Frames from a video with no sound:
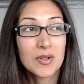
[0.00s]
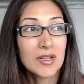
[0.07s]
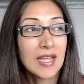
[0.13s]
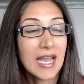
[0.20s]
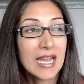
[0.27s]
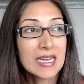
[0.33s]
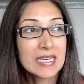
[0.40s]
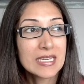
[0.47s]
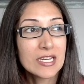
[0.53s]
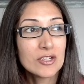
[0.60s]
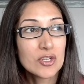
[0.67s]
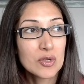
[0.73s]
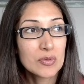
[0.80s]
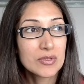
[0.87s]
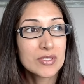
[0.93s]
at
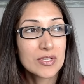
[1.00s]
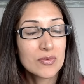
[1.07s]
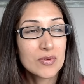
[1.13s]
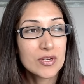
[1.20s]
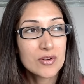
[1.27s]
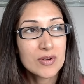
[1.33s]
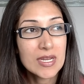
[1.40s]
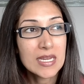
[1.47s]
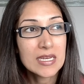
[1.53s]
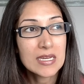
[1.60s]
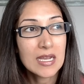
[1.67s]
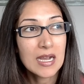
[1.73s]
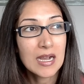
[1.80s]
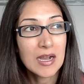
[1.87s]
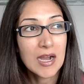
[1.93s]
Joe's retreat
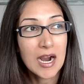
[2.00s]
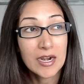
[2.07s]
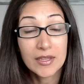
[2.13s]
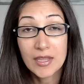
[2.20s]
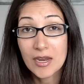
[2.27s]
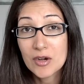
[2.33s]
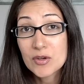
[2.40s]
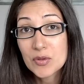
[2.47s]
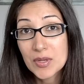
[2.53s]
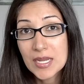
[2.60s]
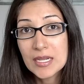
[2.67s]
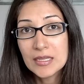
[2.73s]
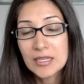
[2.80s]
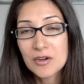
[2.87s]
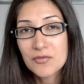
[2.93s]
are there to
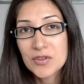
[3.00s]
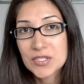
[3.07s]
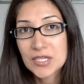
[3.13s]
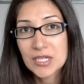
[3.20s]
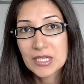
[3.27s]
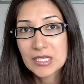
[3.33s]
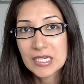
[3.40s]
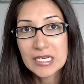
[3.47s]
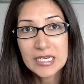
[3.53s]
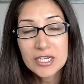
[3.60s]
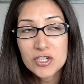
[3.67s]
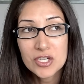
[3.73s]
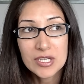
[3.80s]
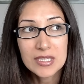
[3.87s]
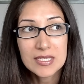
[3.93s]
heal their physical
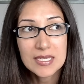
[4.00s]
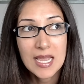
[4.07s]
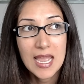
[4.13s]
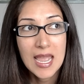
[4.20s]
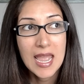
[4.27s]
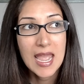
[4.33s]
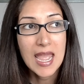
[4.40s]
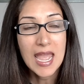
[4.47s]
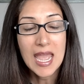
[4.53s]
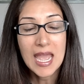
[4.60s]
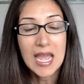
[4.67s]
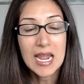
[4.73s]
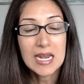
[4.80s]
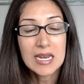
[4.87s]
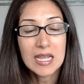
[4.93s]
conditions.
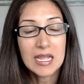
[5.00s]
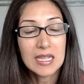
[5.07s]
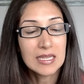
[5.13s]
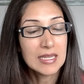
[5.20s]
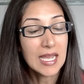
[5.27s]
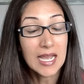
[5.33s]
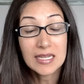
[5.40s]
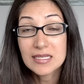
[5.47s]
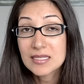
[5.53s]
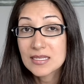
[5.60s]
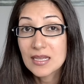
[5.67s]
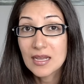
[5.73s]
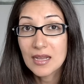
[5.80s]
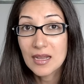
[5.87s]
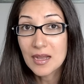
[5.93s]
And that's
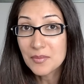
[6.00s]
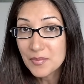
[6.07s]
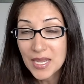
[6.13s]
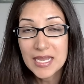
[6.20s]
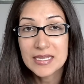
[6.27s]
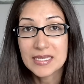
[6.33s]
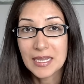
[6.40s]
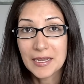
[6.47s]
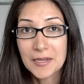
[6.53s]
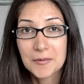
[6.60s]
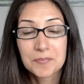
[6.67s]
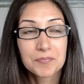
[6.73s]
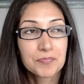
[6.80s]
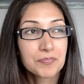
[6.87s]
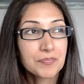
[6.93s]
amazing.
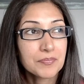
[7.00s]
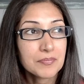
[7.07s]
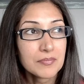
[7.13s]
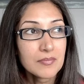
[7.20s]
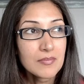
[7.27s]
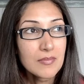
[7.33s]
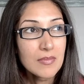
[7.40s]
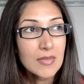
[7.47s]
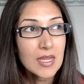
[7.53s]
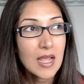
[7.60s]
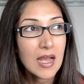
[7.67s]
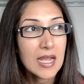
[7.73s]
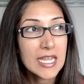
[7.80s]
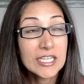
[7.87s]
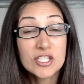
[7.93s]

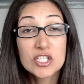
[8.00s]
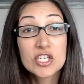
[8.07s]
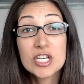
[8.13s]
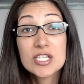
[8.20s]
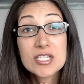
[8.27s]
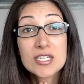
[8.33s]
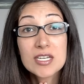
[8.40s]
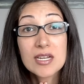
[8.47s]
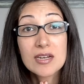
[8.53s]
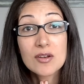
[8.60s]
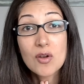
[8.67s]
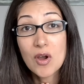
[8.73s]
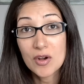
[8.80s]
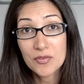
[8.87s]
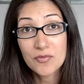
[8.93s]
It's just
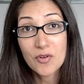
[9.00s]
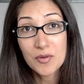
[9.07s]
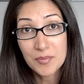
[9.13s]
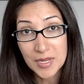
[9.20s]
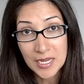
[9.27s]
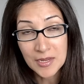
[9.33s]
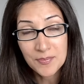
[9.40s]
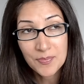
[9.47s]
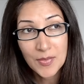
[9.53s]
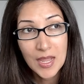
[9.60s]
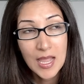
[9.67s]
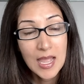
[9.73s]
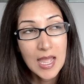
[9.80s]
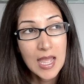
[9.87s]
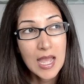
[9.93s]
not for me.
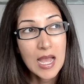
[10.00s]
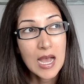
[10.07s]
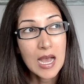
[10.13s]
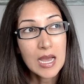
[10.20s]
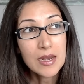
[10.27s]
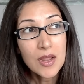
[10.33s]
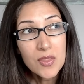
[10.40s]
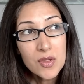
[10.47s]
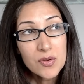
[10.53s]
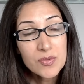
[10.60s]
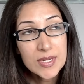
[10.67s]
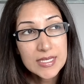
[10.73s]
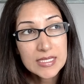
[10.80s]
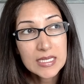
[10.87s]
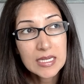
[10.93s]
Another
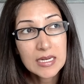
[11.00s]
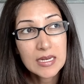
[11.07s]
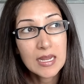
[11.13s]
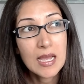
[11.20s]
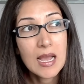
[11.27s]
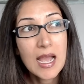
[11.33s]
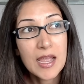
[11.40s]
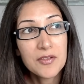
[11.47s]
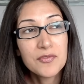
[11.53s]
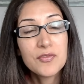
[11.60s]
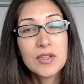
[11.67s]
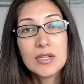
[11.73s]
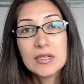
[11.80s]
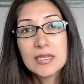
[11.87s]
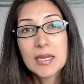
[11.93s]
reason I
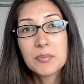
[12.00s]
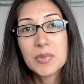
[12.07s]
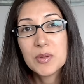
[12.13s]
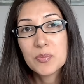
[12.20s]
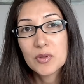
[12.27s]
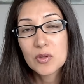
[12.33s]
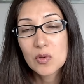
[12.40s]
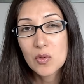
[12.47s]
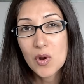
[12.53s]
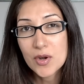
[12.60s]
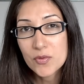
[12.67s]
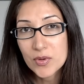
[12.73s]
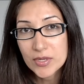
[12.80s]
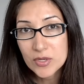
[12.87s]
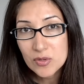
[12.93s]
feel that people go on
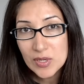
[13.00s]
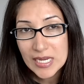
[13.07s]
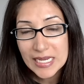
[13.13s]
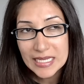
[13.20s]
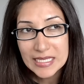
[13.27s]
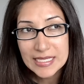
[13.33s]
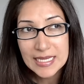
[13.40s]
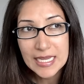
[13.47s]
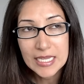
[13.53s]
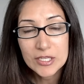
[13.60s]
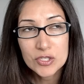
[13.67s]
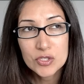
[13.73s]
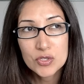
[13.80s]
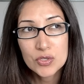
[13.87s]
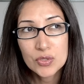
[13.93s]
retreats
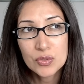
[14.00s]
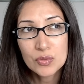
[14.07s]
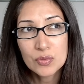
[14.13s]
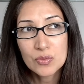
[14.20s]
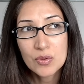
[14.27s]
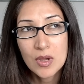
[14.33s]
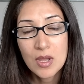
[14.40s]
is to